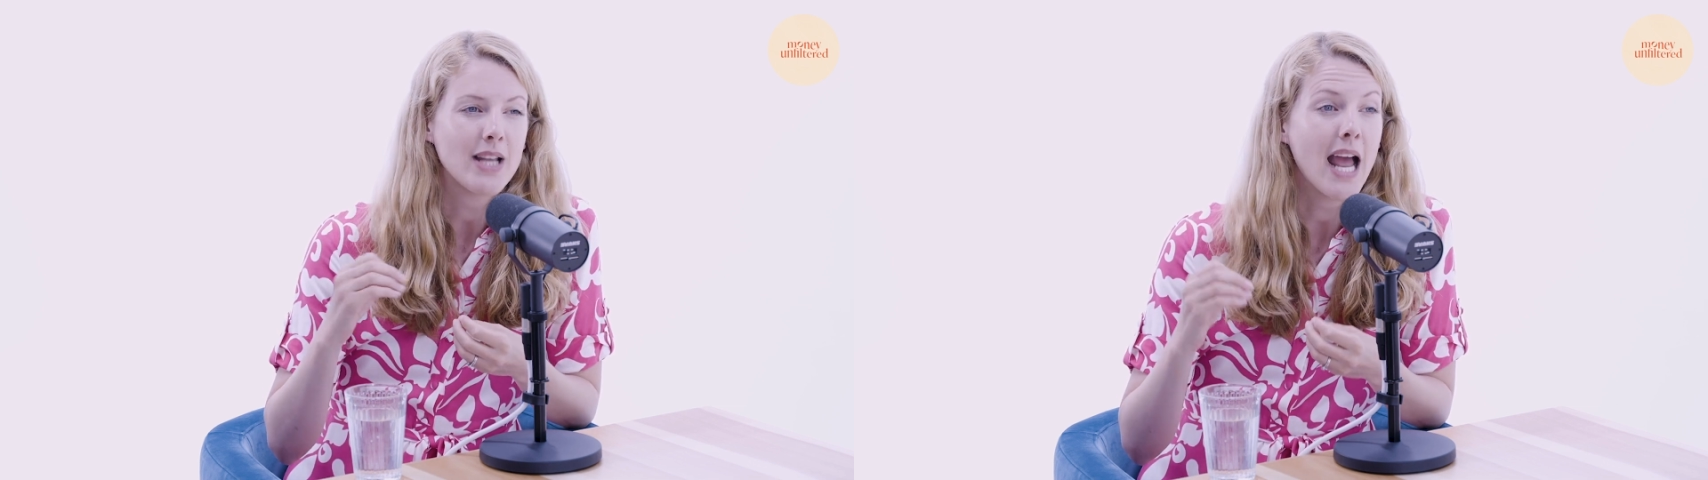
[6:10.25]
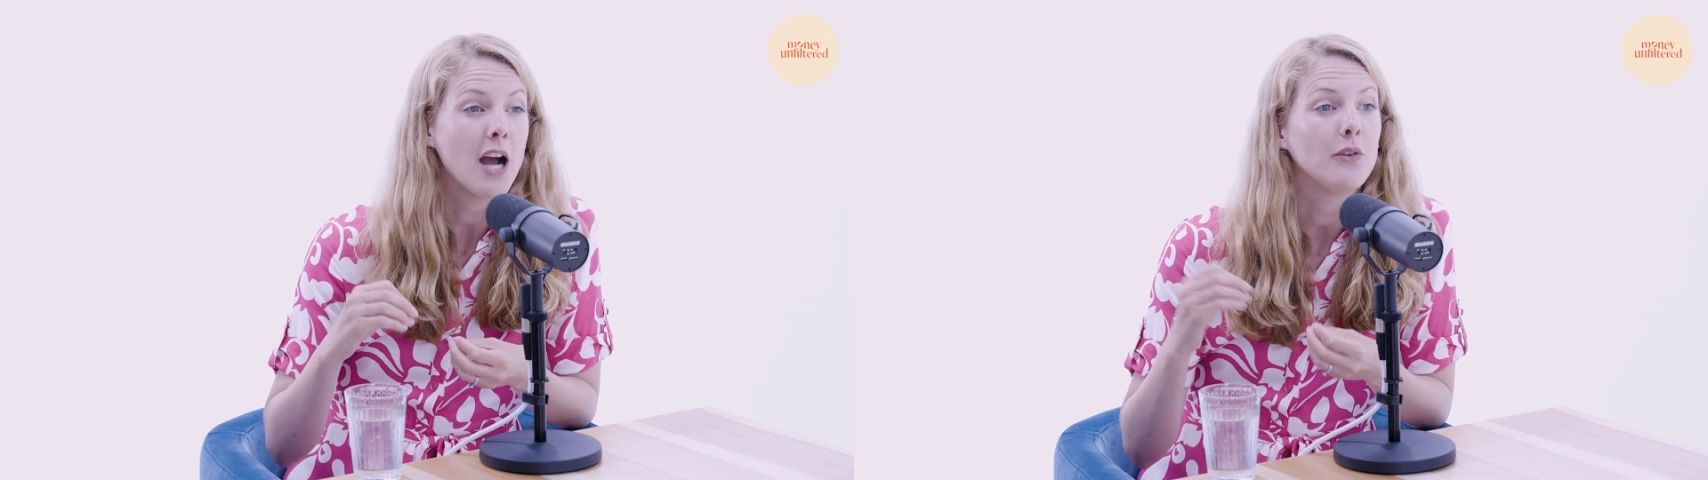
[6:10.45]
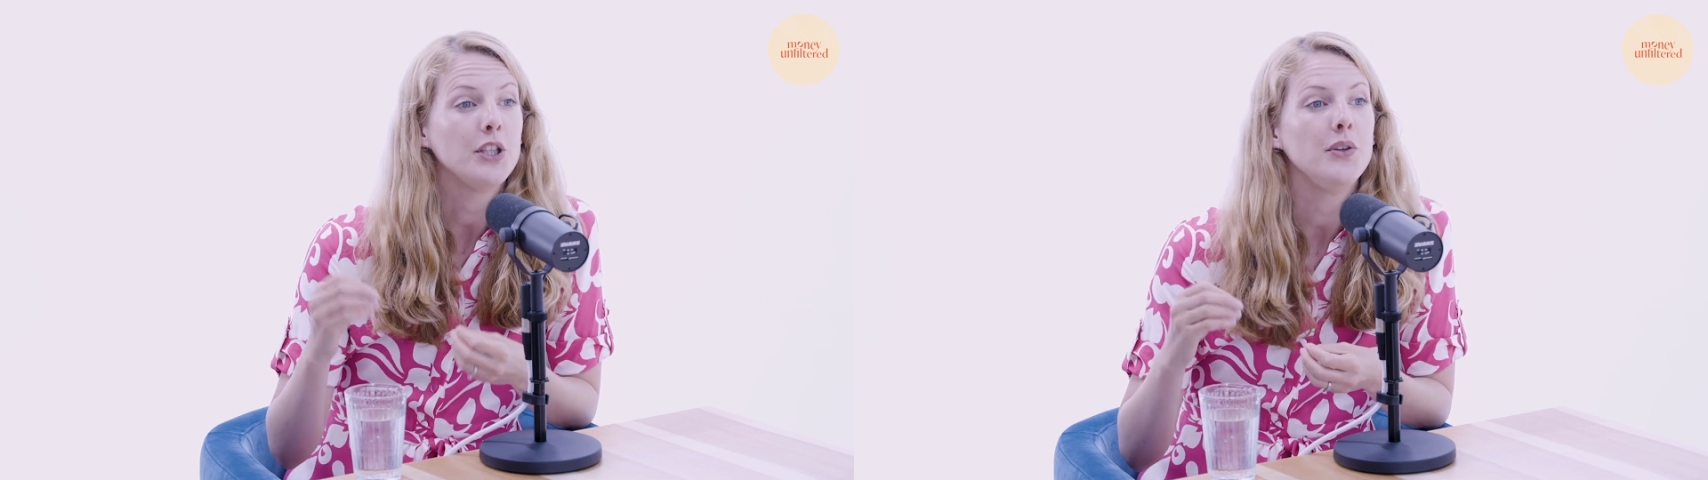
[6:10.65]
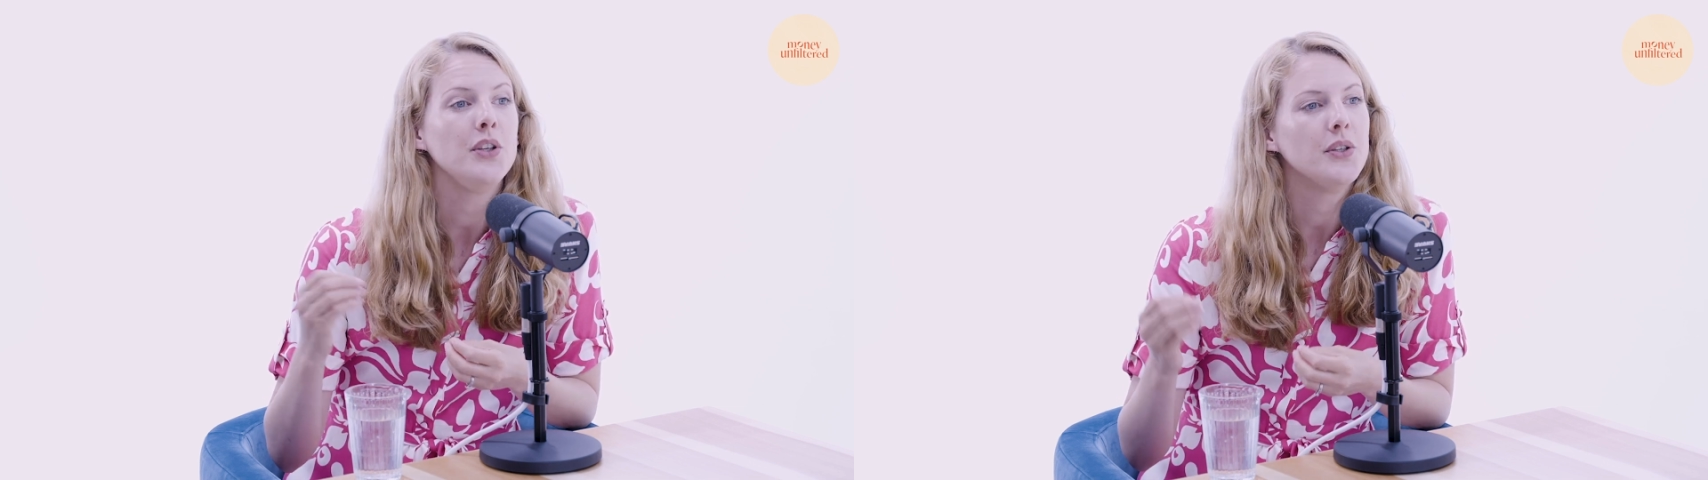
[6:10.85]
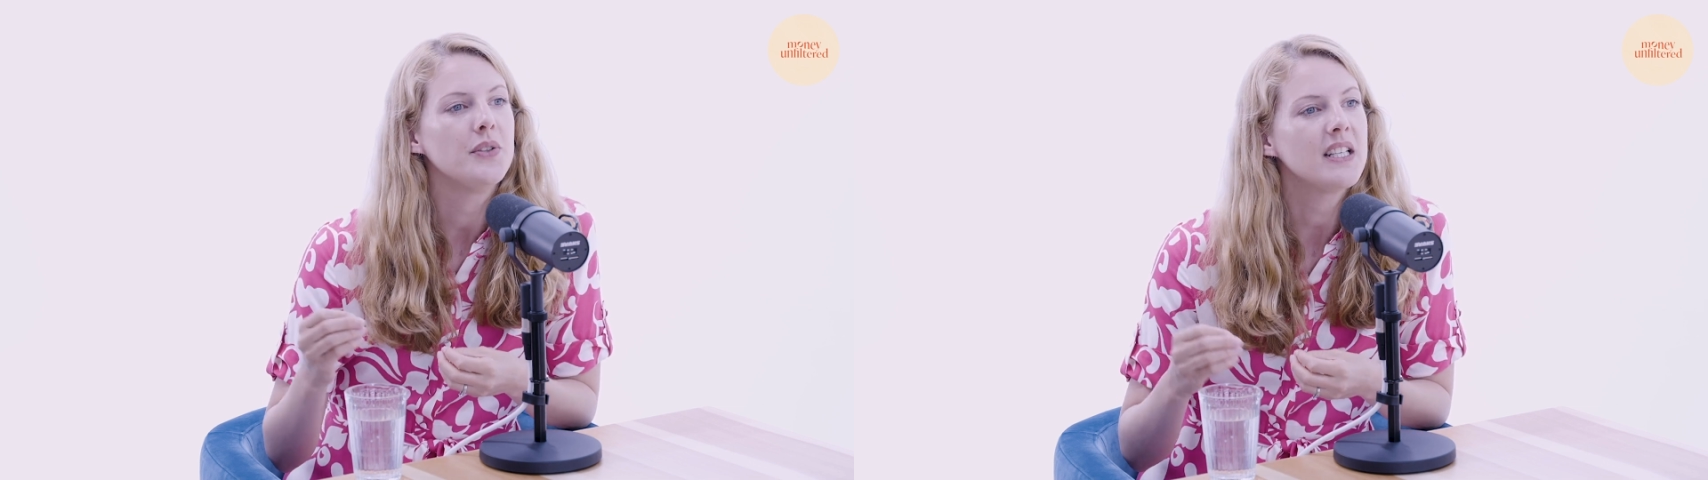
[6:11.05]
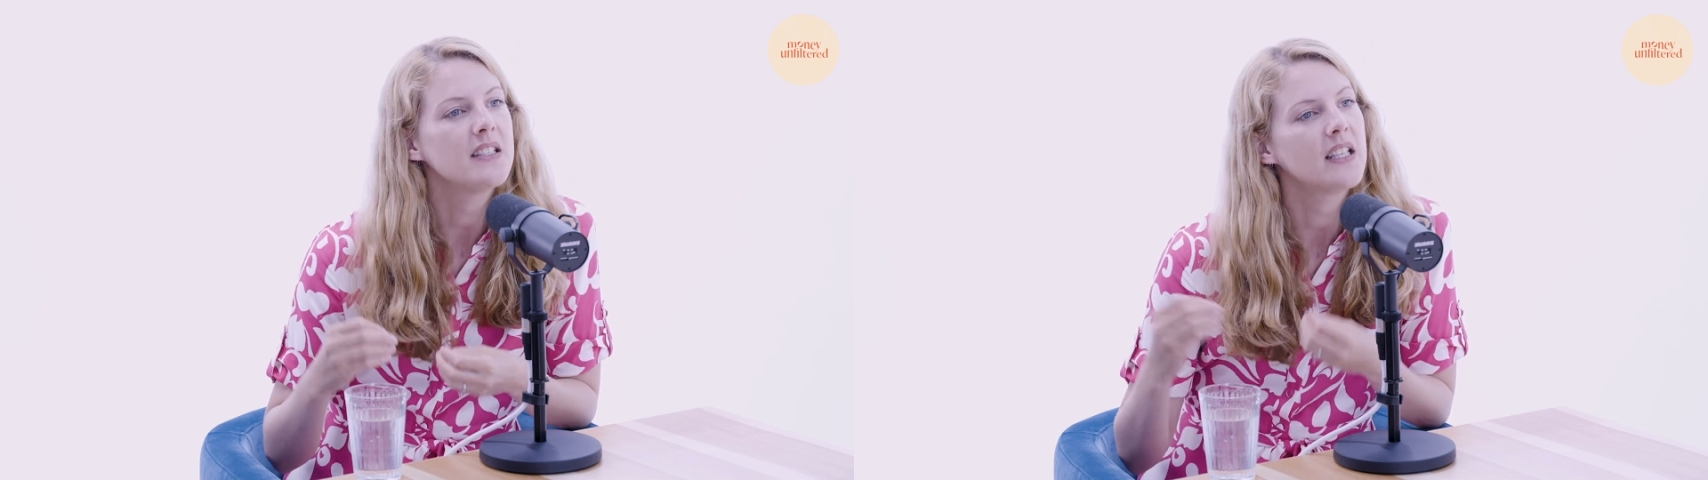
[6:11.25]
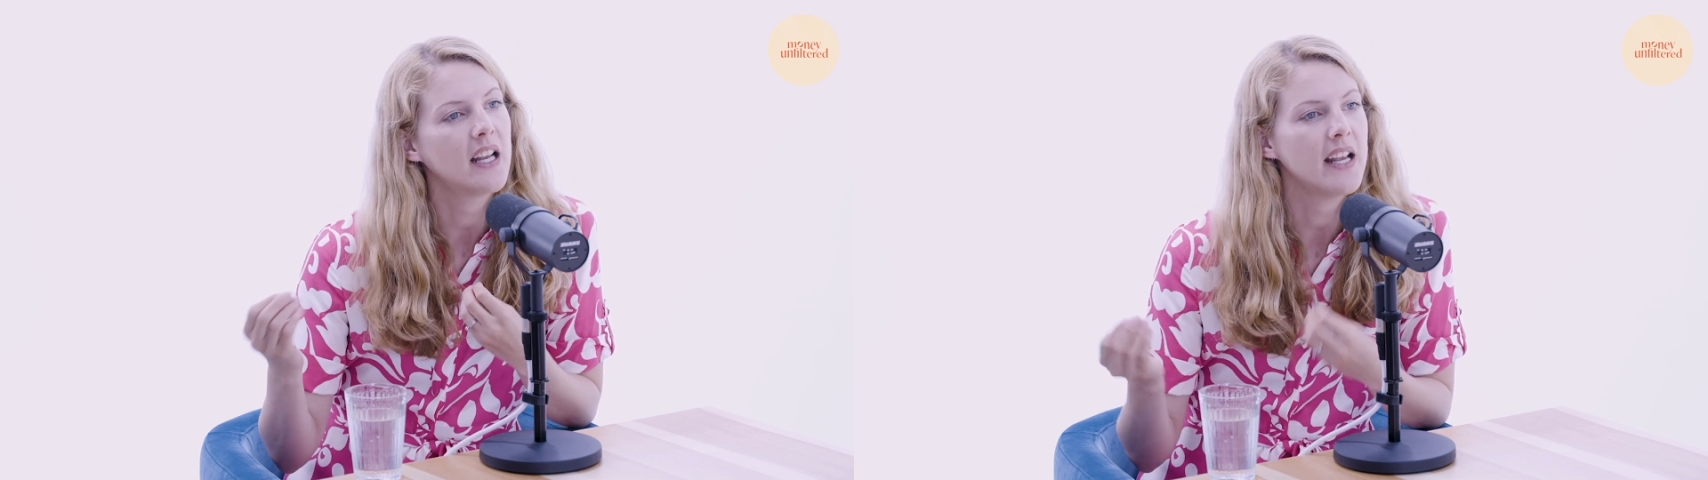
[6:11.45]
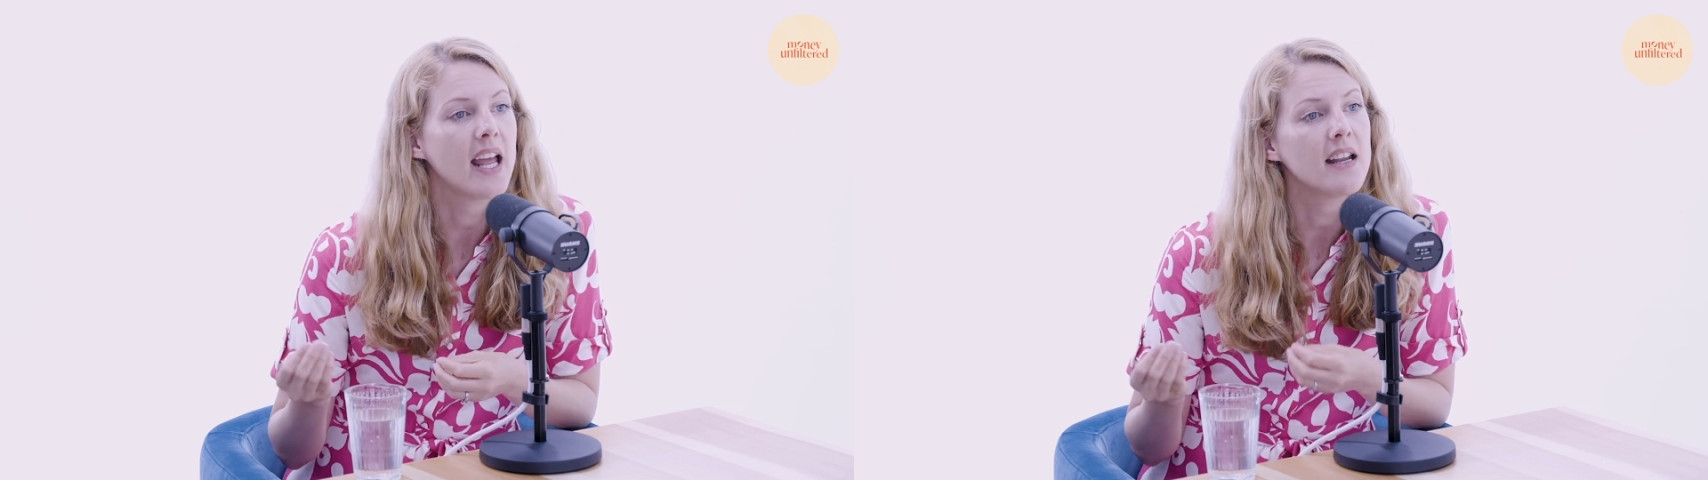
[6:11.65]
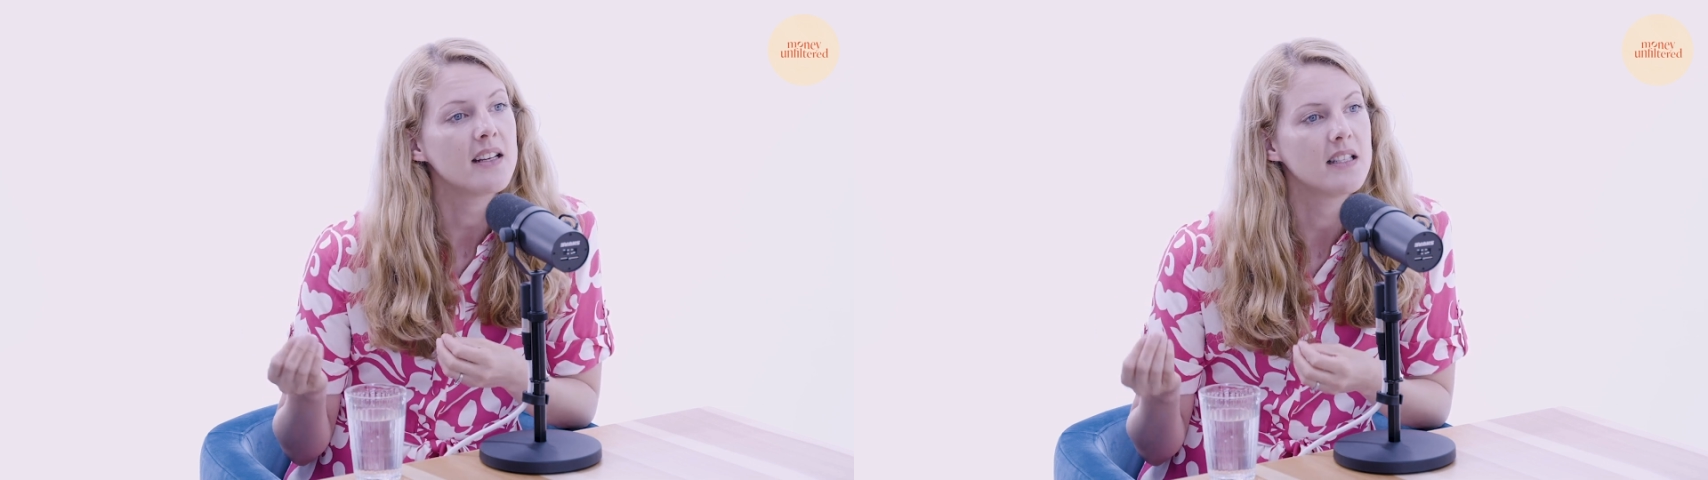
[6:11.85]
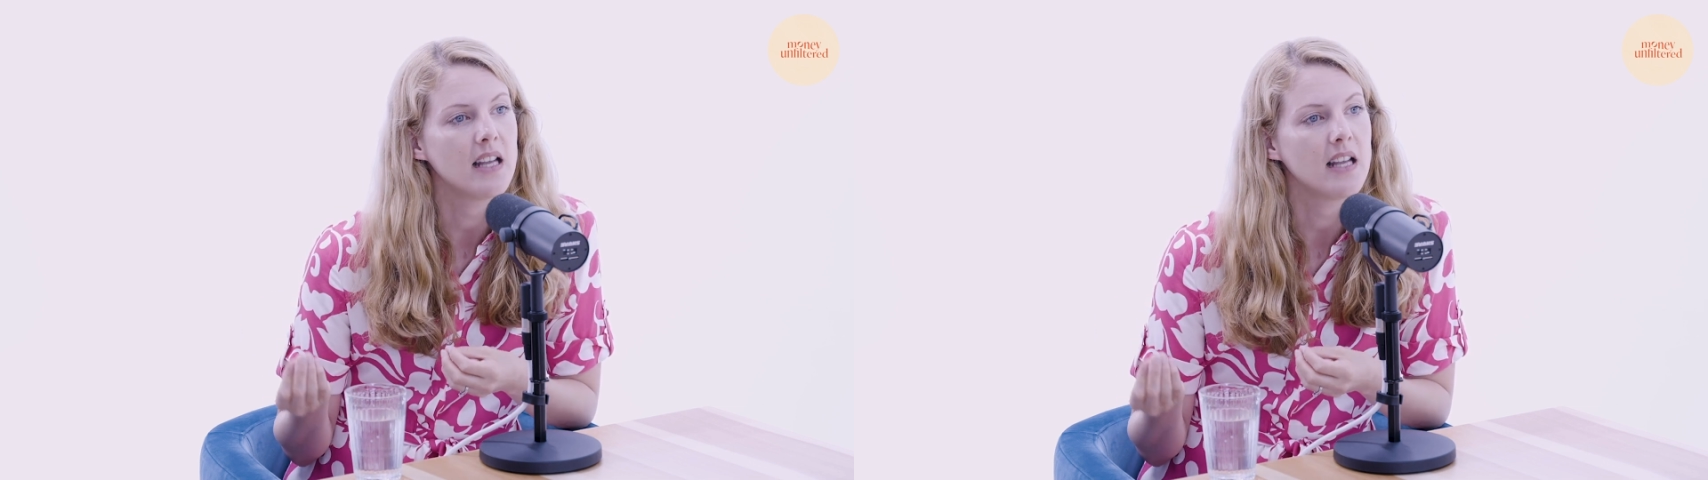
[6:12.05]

how you use it to connect and